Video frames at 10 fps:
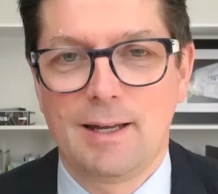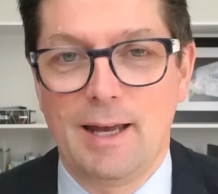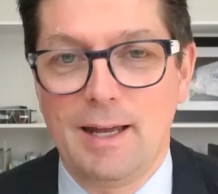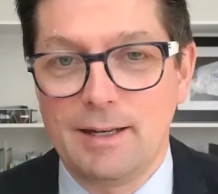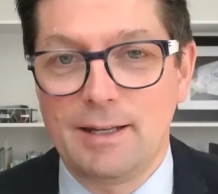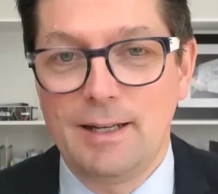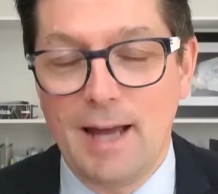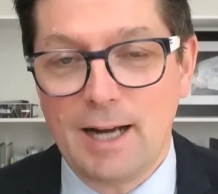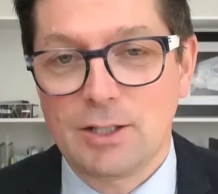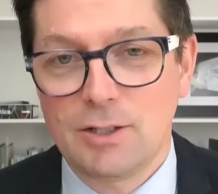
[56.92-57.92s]
and it
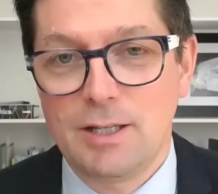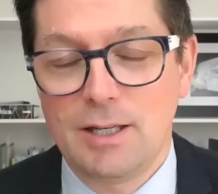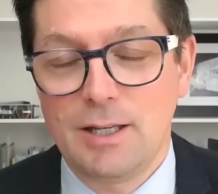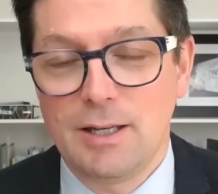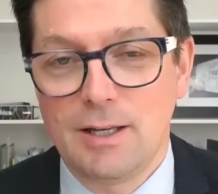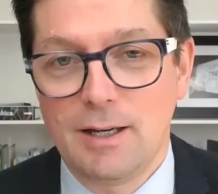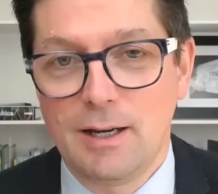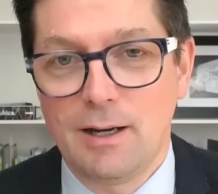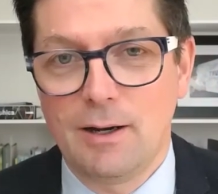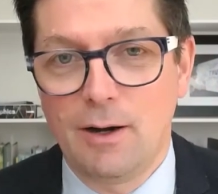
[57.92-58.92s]
actually
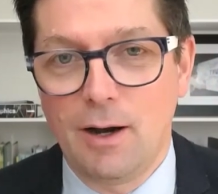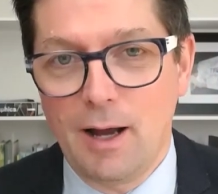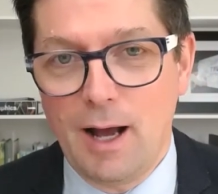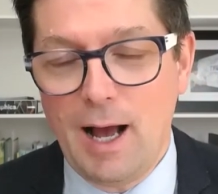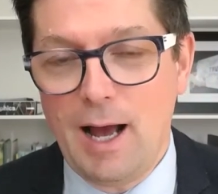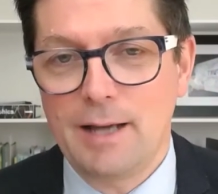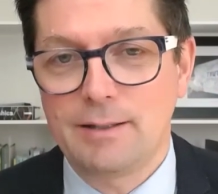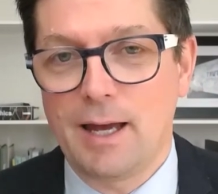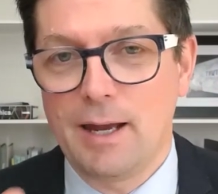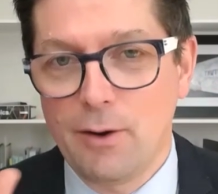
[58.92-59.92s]

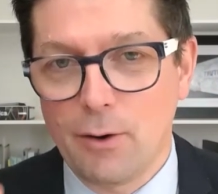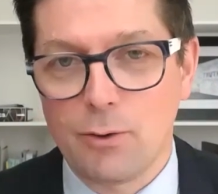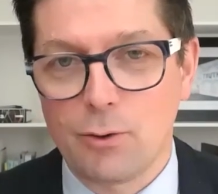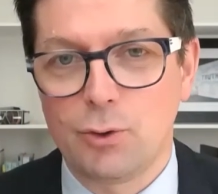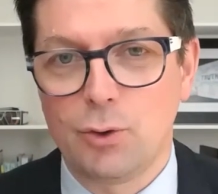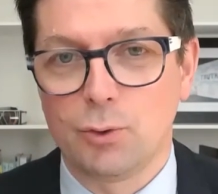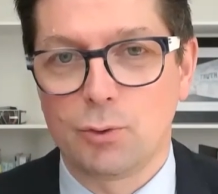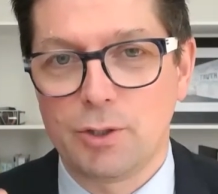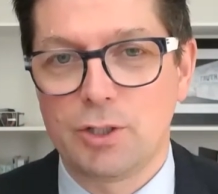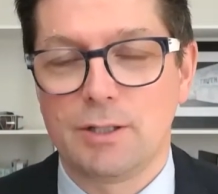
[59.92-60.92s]
hides another good news,
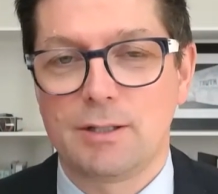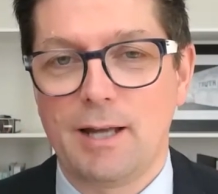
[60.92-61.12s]
which is